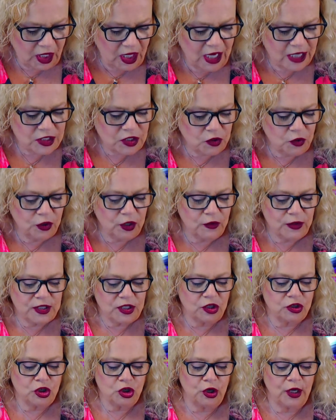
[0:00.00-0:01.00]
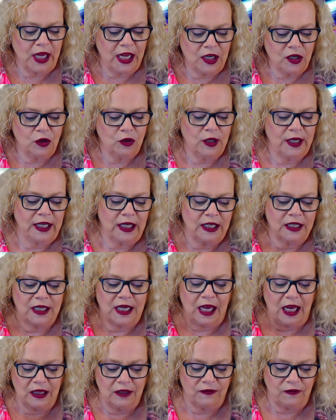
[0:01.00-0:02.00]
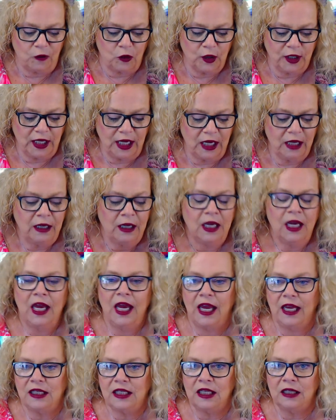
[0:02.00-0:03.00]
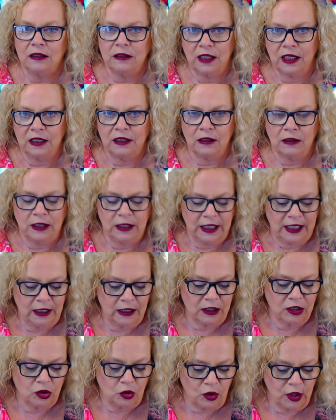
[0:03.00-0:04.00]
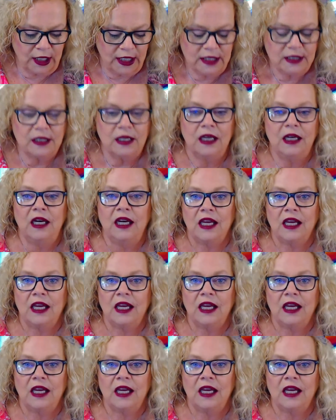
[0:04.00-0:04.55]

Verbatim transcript: also, there was a tornado in California and in Illinois.